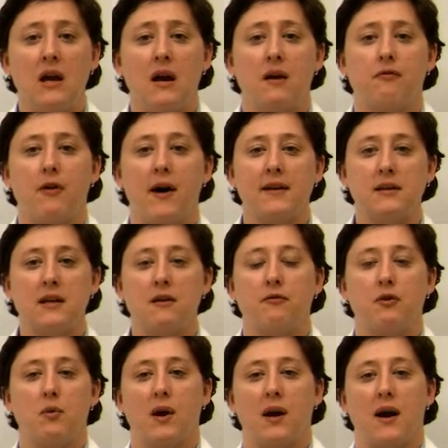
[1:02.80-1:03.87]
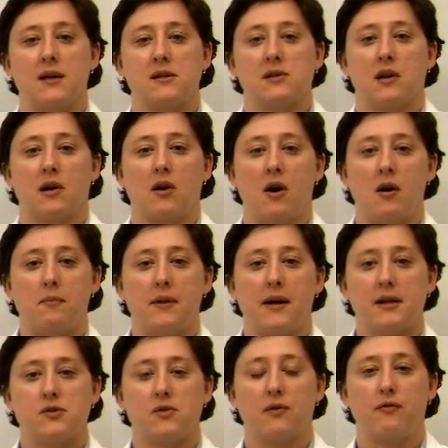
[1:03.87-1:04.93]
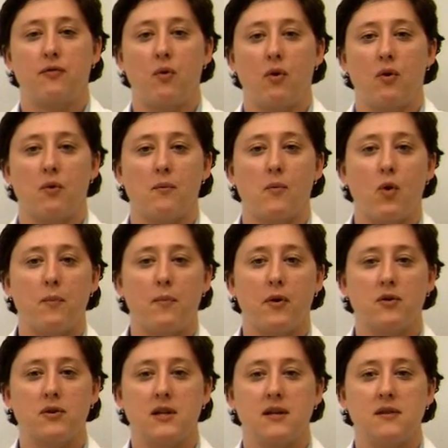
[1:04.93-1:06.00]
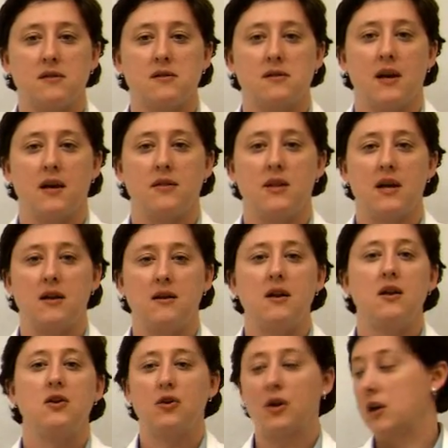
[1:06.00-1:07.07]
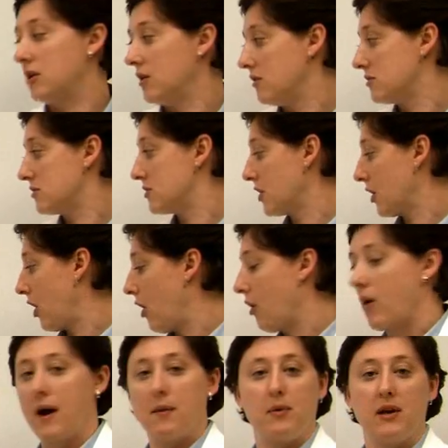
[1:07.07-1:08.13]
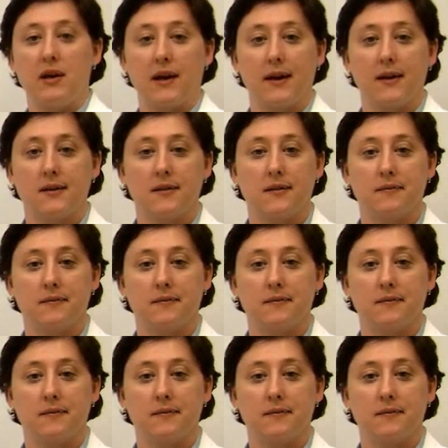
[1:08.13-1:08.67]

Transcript: And finally, if you want to isolate a complex with four or more proteins, and then you can use the co I P kit.